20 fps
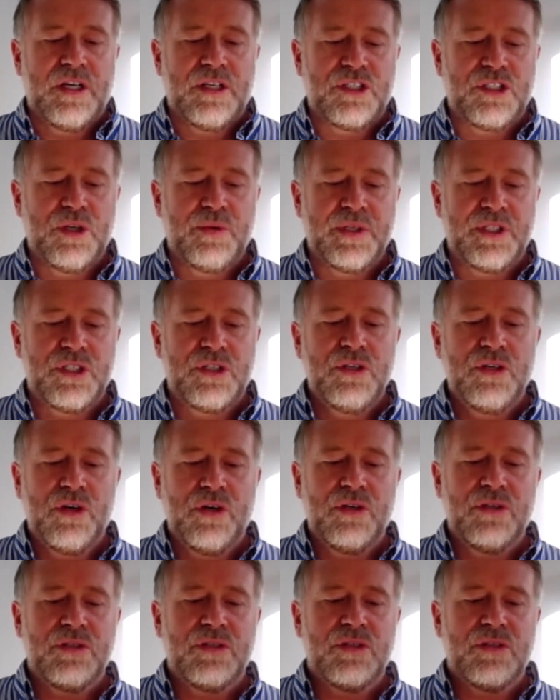So it's
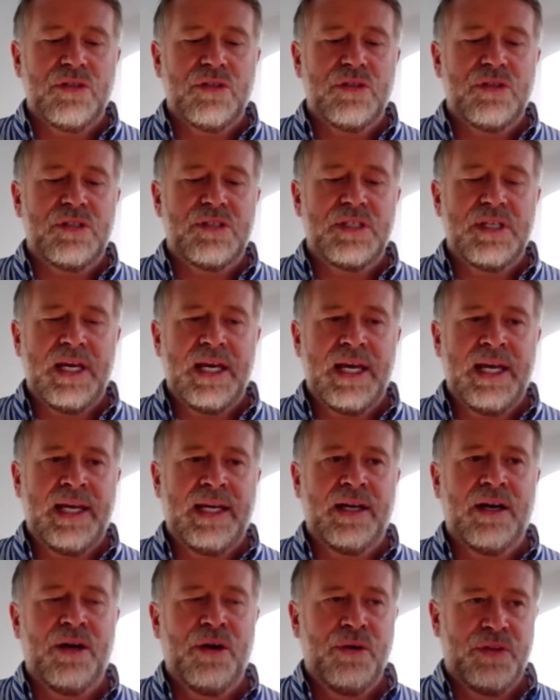not
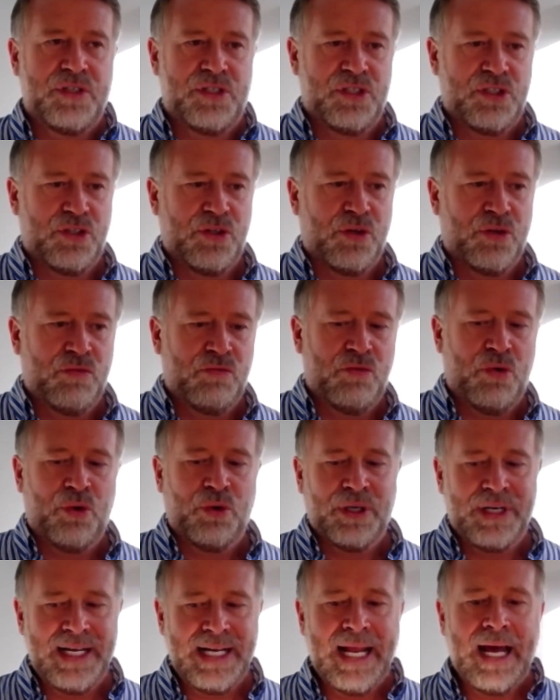saying, oh, this has gone
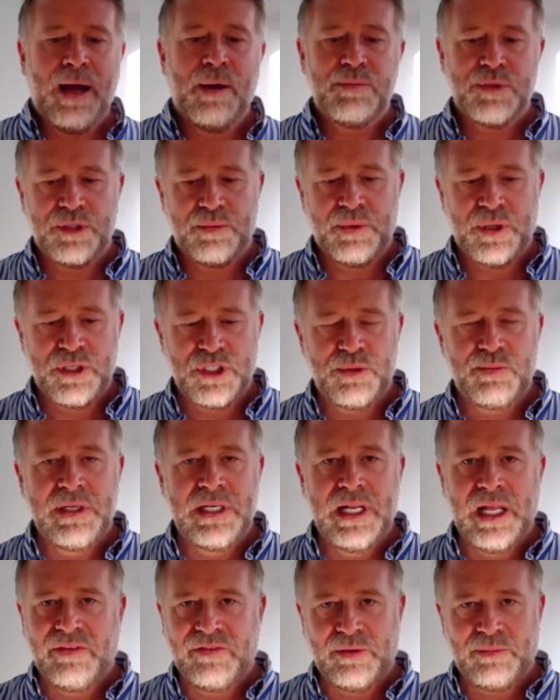wrong and now I'm supposed to be
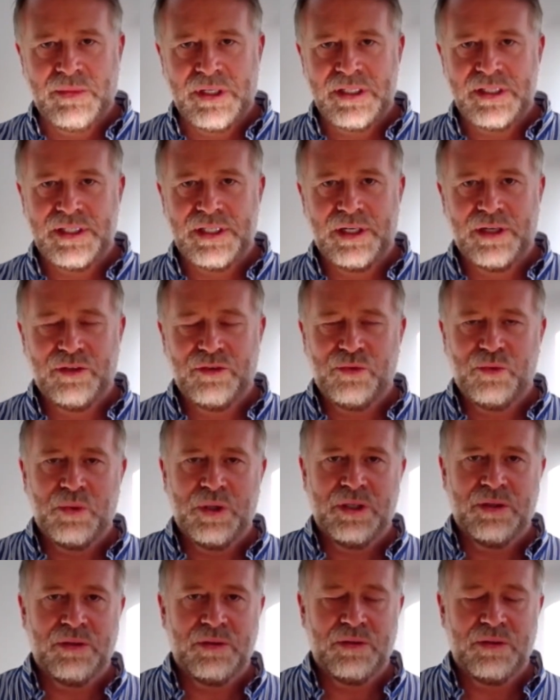loving myself.
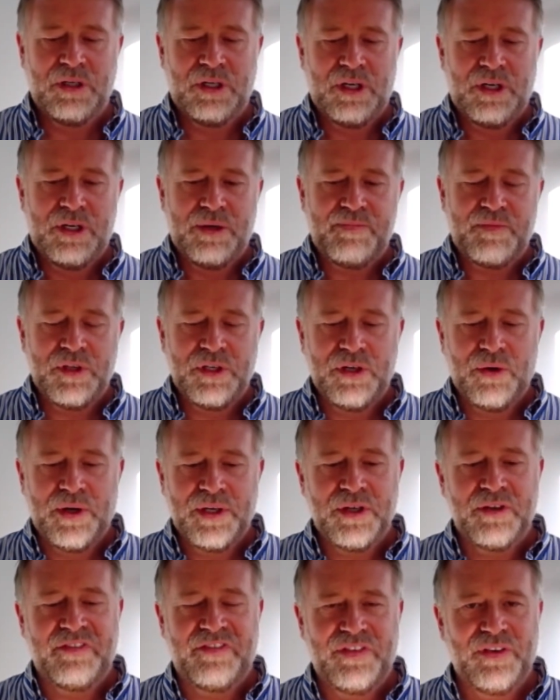Well, I
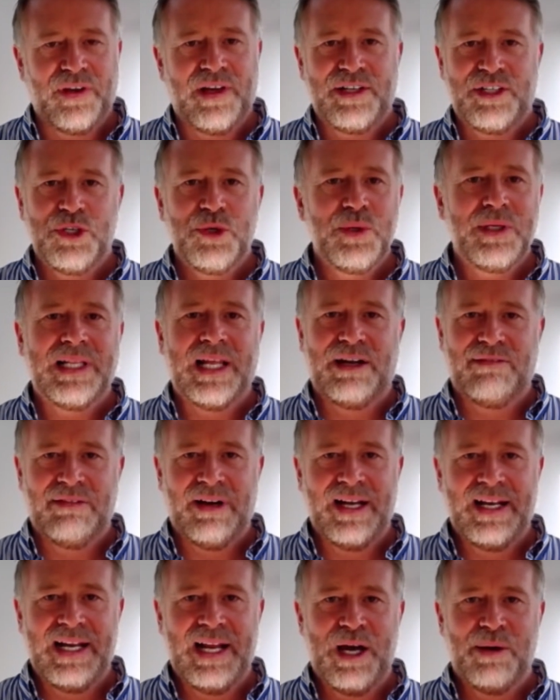don't feel like doing that
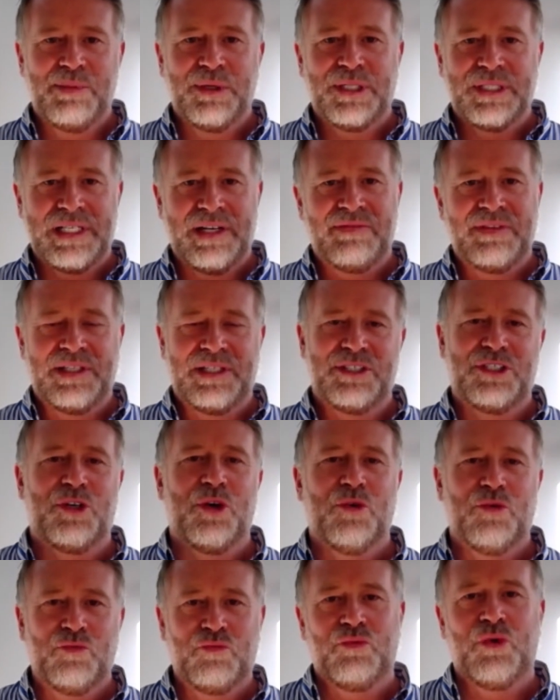right now because everything's
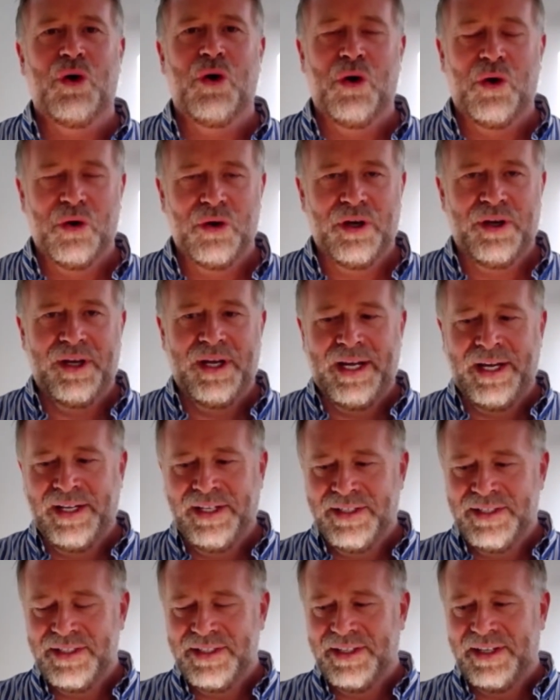gone wrong,
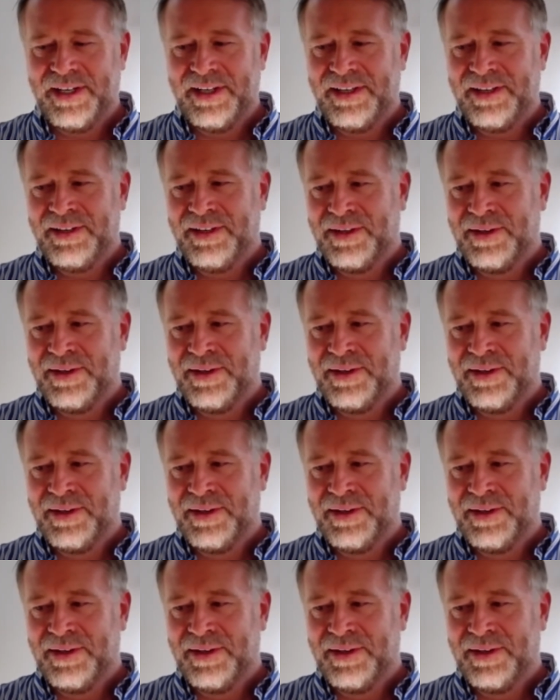and I